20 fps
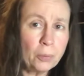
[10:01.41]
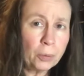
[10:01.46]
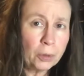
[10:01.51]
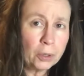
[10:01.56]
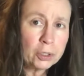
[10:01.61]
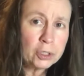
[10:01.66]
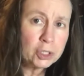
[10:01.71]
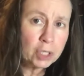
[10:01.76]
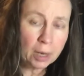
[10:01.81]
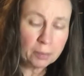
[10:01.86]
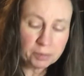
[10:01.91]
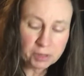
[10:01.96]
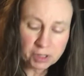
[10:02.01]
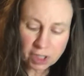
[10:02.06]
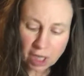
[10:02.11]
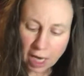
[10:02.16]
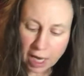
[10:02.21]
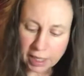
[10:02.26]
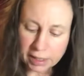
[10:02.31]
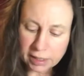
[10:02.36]
workshop
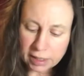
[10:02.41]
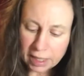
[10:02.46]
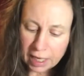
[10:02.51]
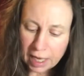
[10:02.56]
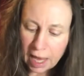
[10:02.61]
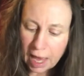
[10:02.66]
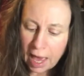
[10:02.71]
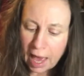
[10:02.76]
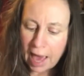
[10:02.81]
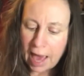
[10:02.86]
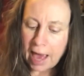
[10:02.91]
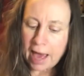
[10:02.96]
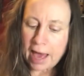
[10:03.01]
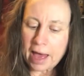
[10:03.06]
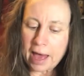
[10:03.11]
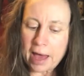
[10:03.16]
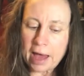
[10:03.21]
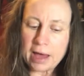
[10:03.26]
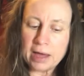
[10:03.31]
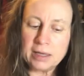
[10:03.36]
shed,
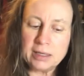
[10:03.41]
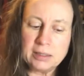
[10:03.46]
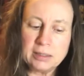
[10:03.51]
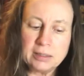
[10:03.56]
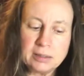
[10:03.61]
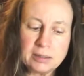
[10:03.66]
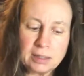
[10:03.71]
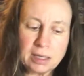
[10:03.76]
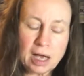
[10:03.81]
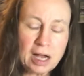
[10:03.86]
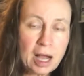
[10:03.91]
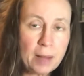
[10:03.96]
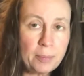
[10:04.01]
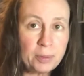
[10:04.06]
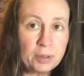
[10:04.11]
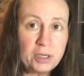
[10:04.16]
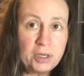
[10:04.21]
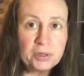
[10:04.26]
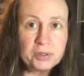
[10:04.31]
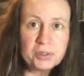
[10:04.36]
and a
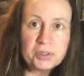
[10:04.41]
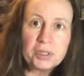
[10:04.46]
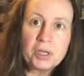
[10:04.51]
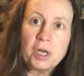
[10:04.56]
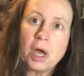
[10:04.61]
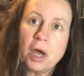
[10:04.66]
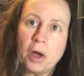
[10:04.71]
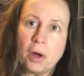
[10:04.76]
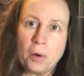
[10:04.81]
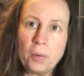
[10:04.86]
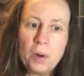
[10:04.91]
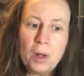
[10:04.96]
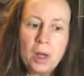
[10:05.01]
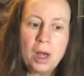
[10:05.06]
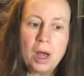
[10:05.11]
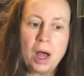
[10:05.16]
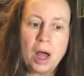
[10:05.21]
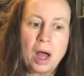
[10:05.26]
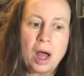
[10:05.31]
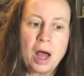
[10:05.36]
couple years ago
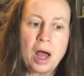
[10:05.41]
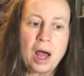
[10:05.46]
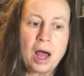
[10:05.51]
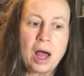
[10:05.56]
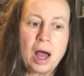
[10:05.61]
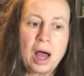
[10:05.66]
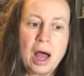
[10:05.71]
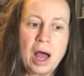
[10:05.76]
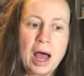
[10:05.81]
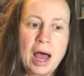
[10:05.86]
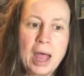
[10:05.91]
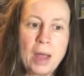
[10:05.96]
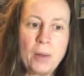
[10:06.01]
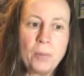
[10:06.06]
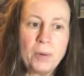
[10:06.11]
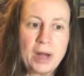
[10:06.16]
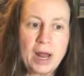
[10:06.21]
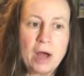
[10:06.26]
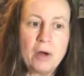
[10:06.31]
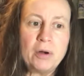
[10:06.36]
I
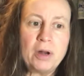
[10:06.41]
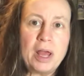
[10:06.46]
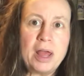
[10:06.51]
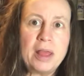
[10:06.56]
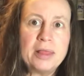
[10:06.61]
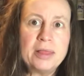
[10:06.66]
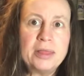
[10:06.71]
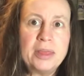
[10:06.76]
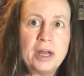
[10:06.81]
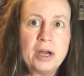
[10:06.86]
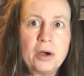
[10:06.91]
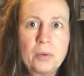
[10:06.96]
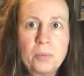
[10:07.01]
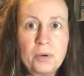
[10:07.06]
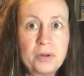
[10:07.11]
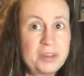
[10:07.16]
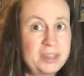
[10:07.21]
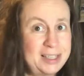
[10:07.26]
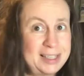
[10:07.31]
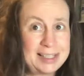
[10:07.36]
went out and there
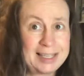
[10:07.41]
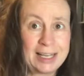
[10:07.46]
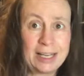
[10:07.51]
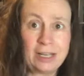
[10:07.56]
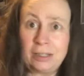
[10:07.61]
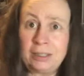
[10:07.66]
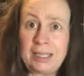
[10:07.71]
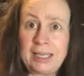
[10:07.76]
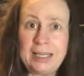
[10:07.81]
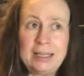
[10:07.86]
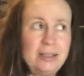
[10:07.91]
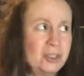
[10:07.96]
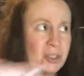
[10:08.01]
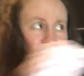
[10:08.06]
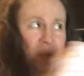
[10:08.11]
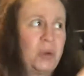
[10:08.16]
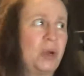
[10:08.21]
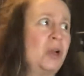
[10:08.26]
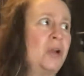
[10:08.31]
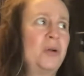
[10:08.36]
were these little
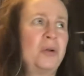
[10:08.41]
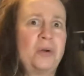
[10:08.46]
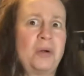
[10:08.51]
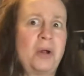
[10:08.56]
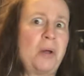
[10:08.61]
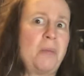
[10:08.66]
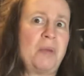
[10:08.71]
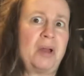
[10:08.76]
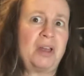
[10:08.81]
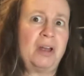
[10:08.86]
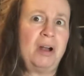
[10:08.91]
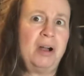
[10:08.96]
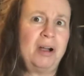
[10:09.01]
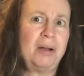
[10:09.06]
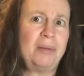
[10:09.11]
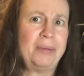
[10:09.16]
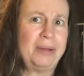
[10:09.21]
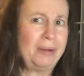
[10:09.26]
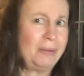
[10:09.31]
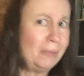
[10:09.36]
kittens running around my yard.
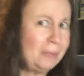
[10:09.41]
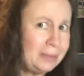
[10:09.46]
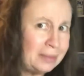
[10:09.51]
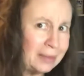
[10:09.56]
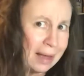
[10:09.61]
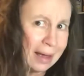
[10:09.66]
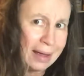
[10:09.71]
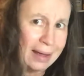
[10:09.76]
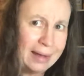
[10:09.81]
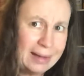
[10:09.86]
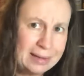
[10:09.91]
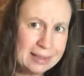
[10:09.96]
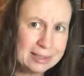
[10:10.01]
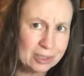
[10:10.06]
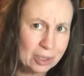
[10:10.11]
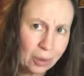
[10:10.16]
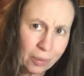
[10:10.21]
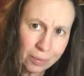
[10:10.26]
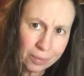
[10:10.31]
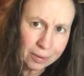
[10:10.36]
I'm like, what the heck is
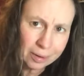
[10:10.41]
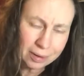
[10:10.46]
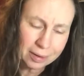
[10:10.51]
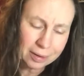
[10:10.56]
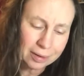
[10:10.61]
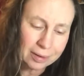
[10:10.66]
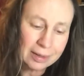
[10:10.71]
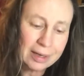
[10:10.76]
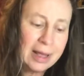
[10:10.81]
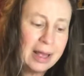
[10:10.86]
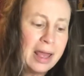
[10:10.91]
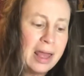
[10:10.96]
going on?